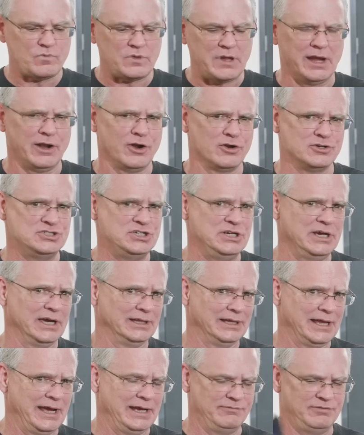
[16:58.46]
like our
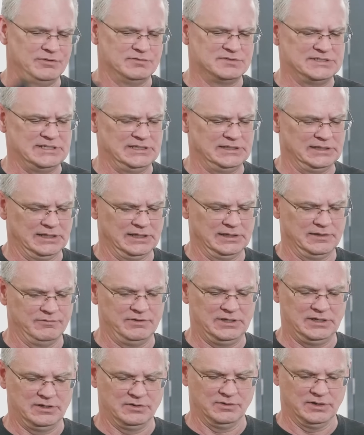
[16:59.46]
GYEON light, if you've seen the
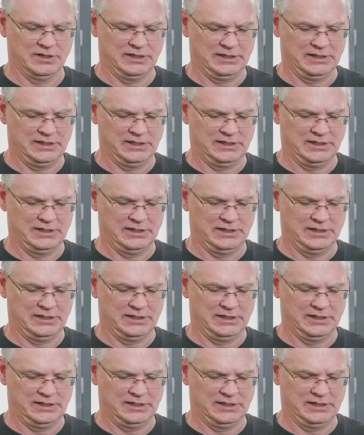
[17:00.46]
video